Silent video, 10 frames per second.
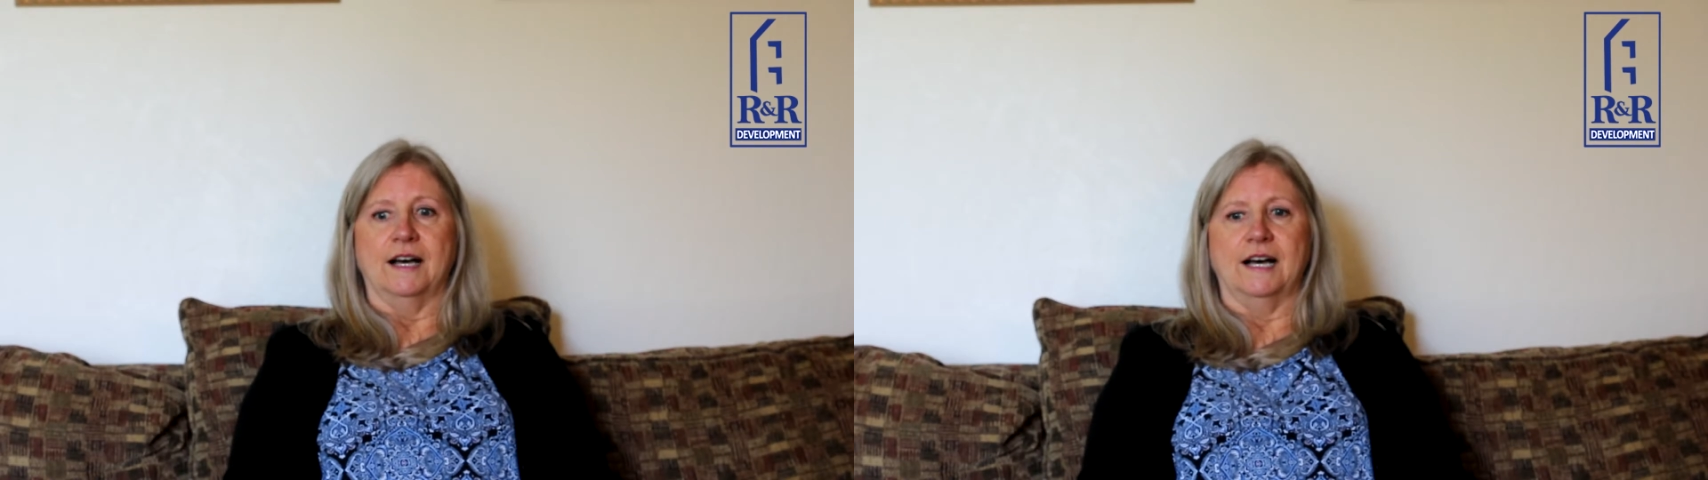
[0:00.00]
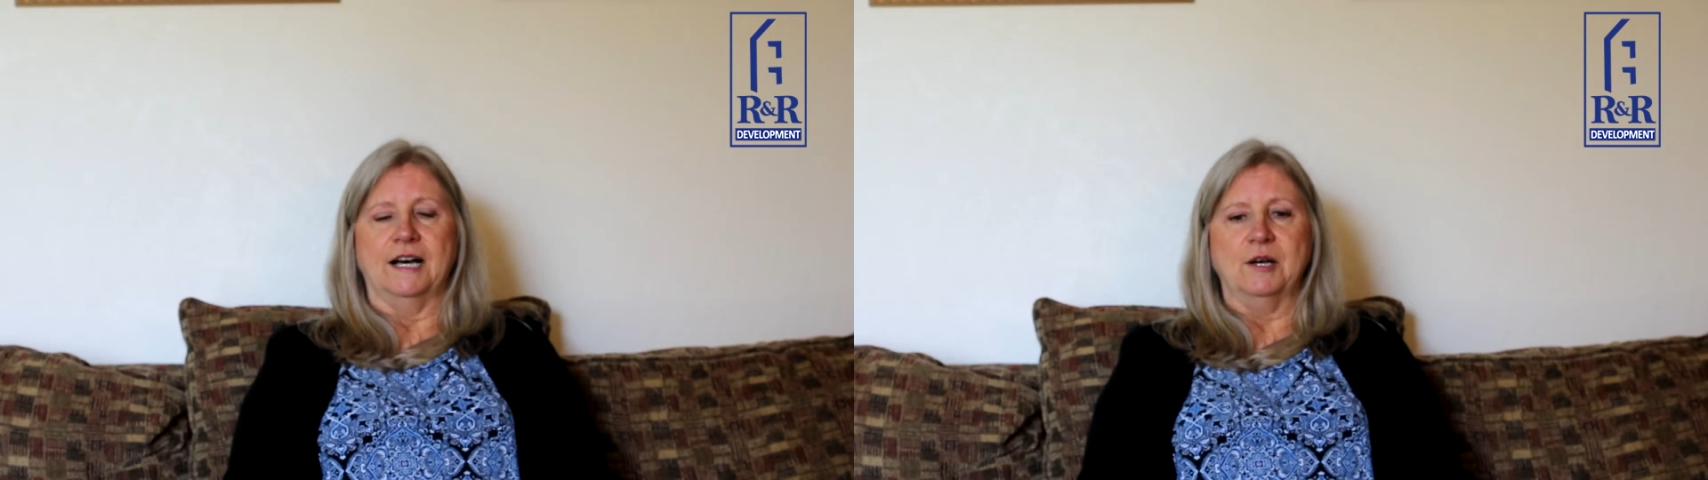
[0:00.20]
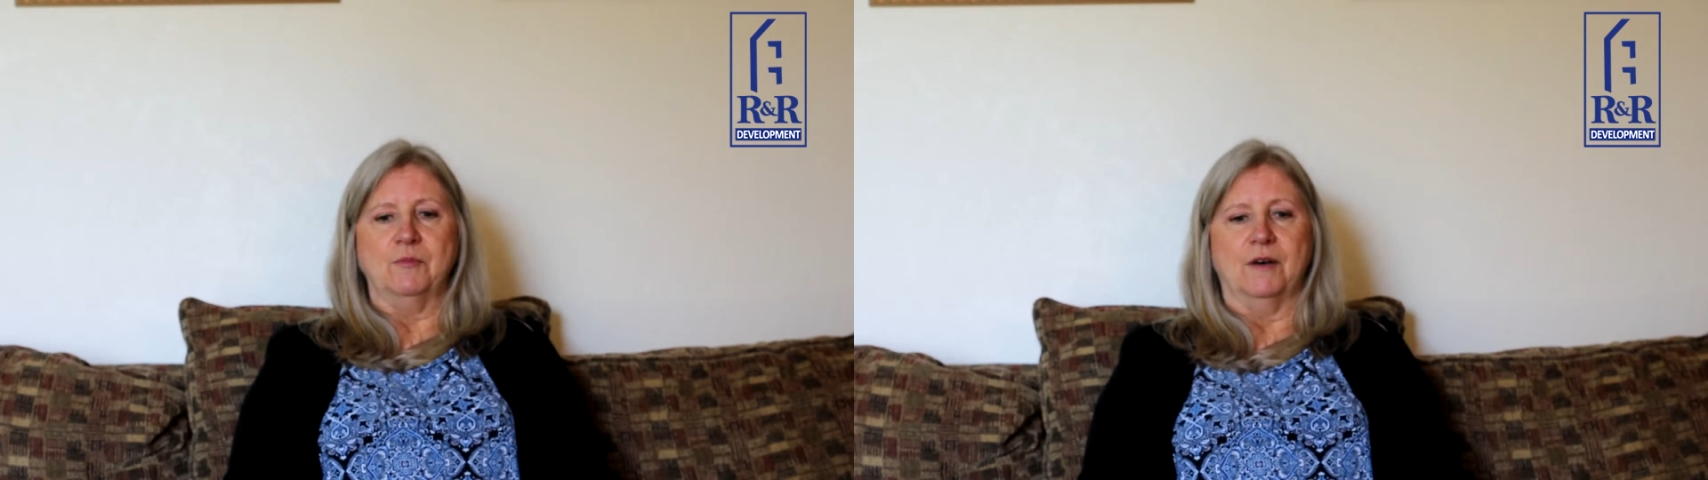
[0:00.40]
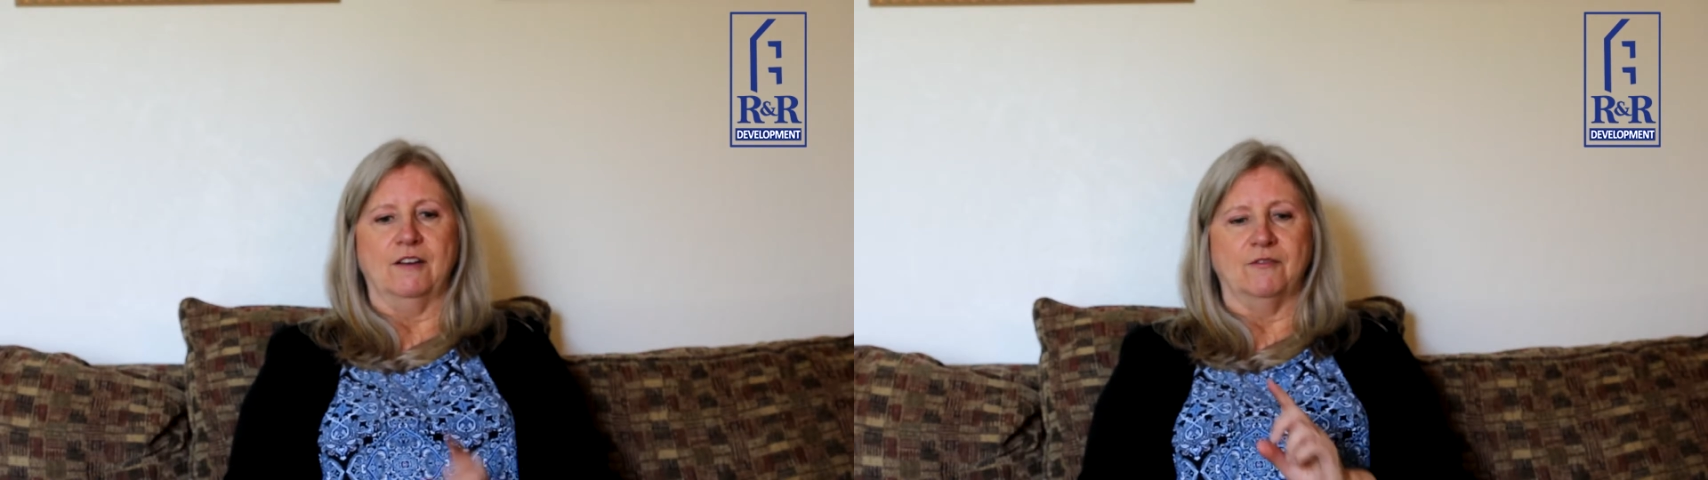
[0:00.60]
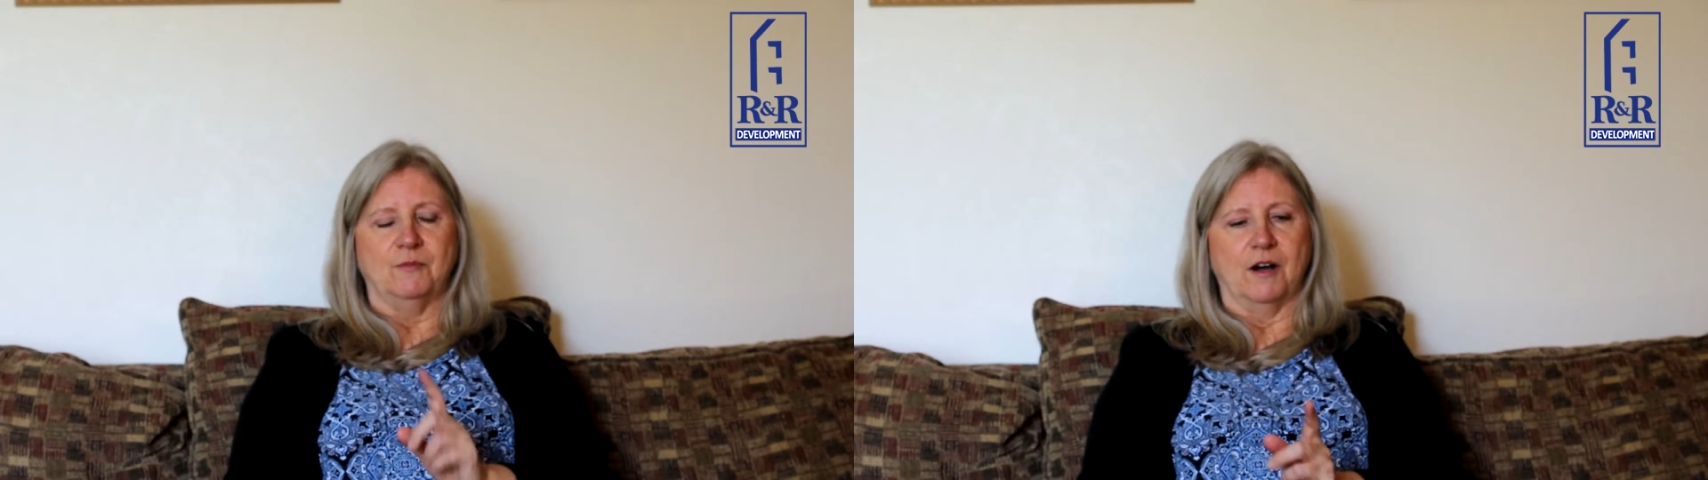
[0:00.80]

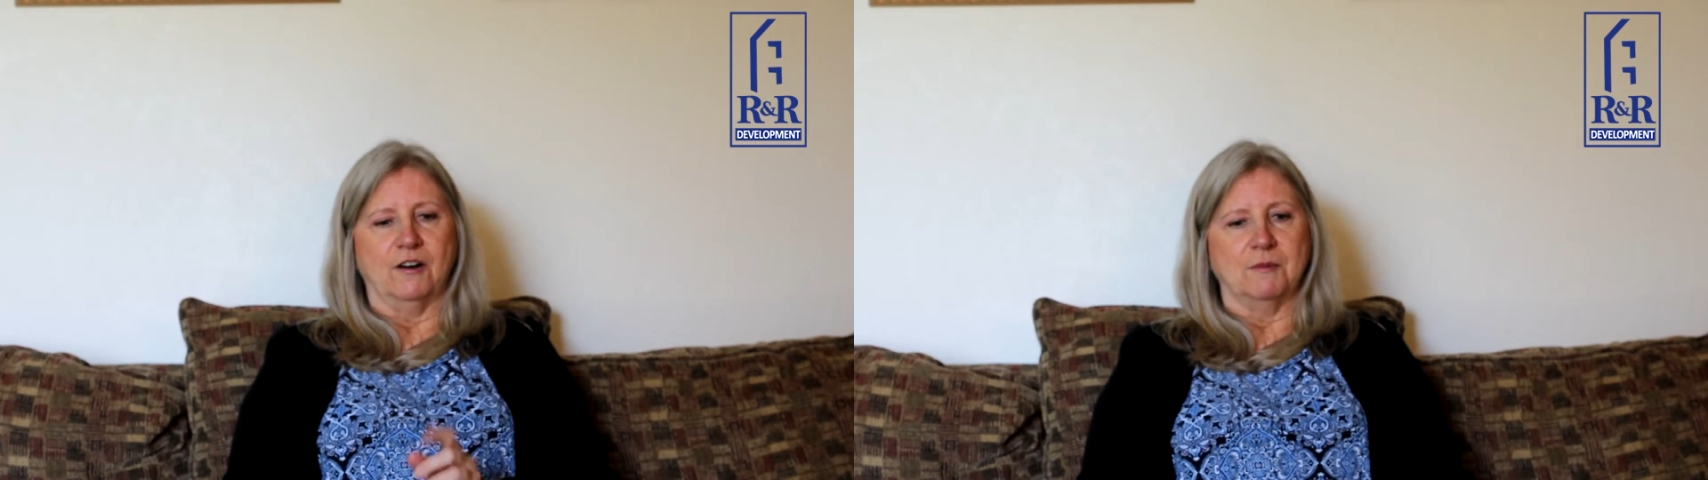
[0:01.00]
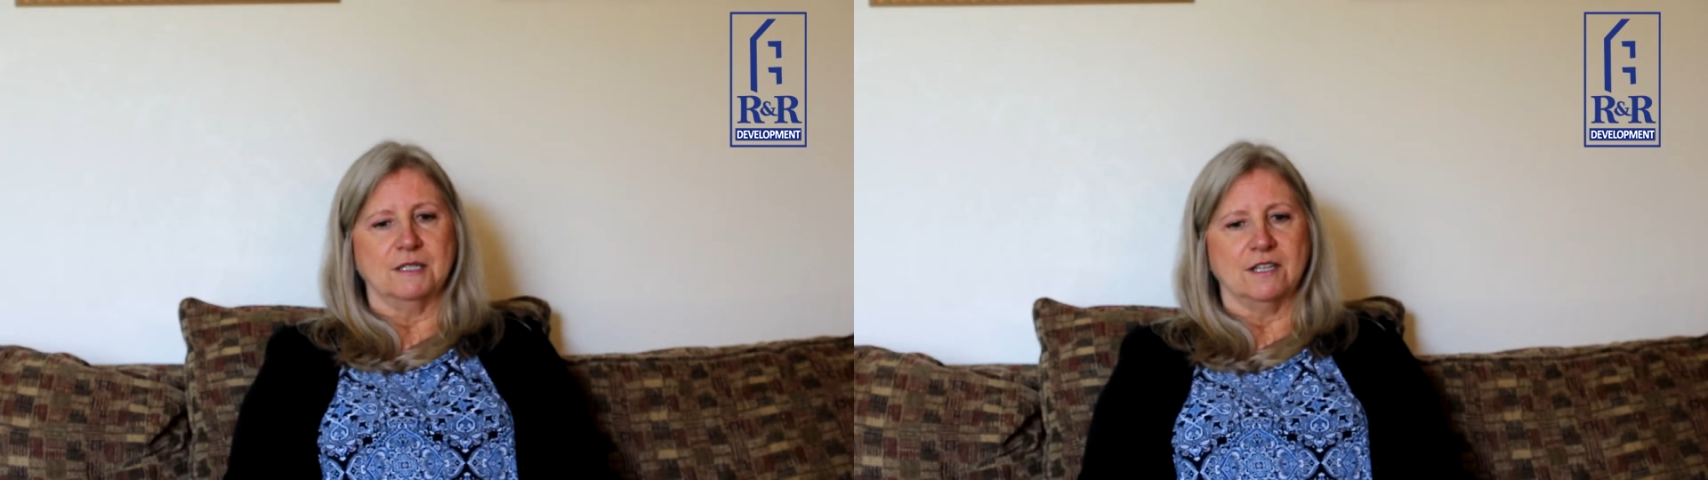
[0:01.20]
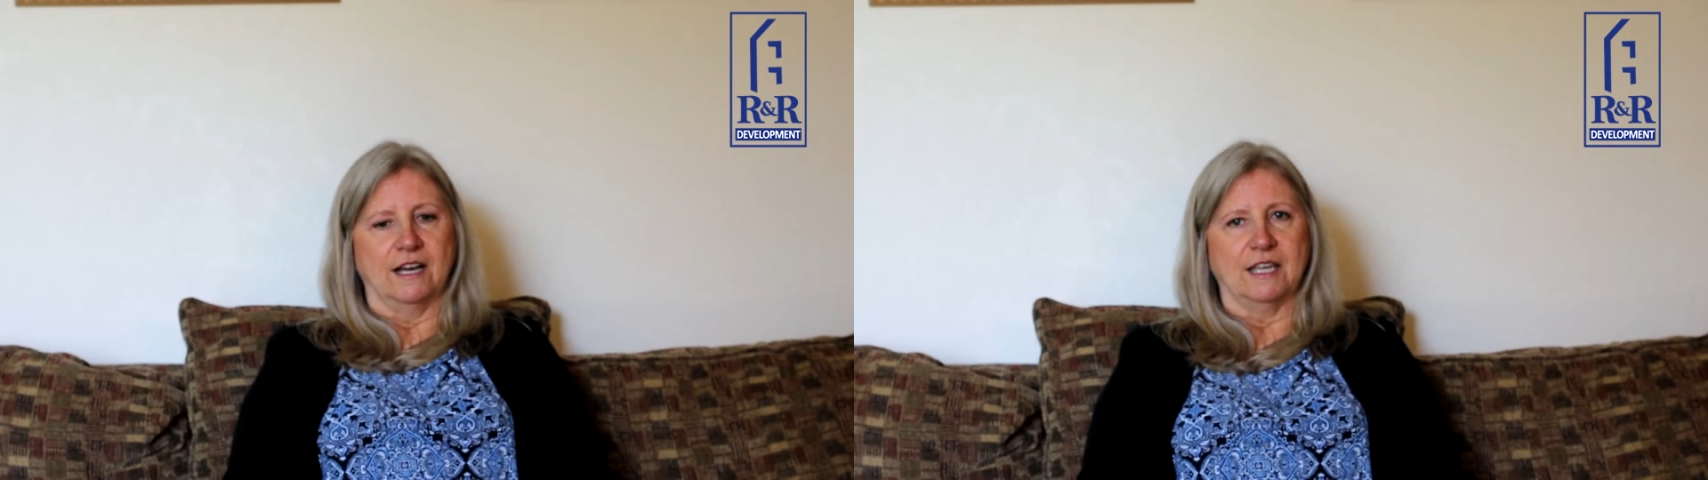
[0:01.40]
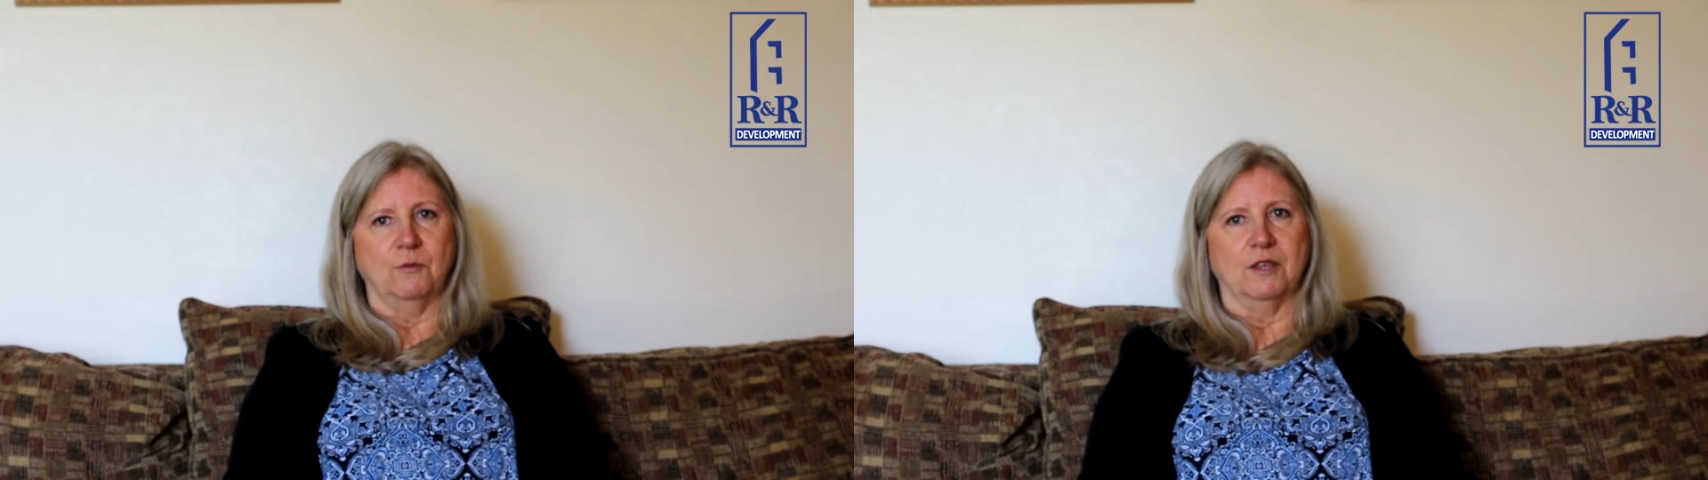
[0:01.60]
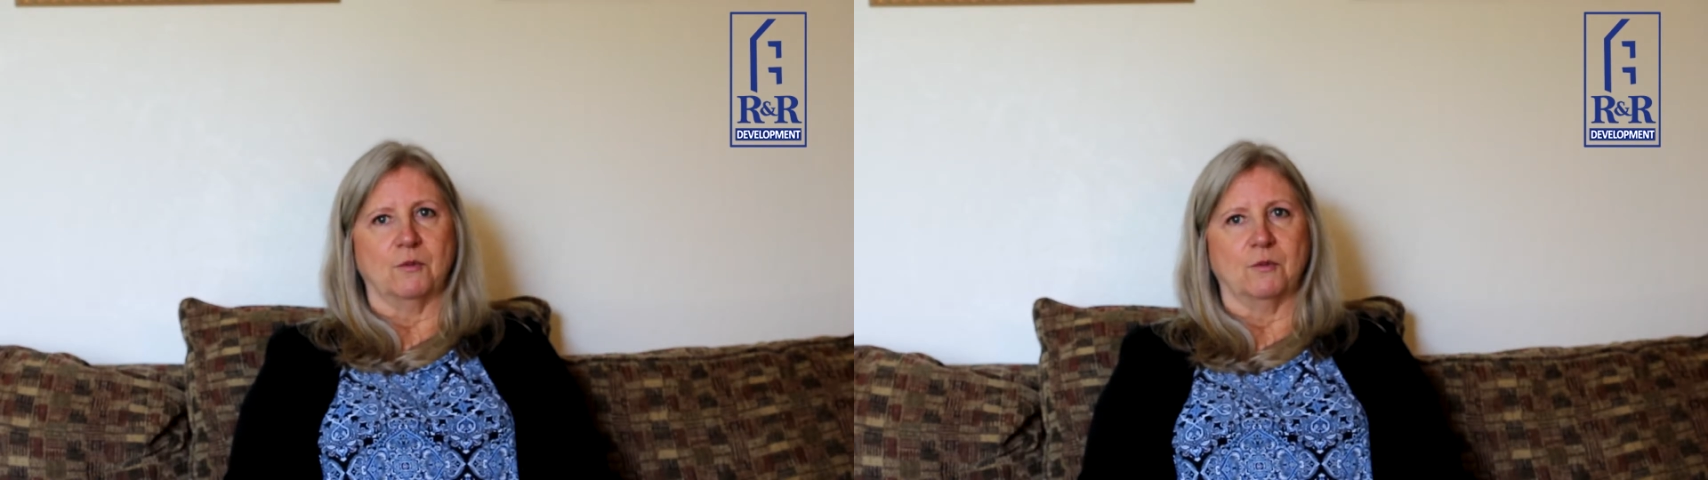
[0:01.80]
I've already been talking with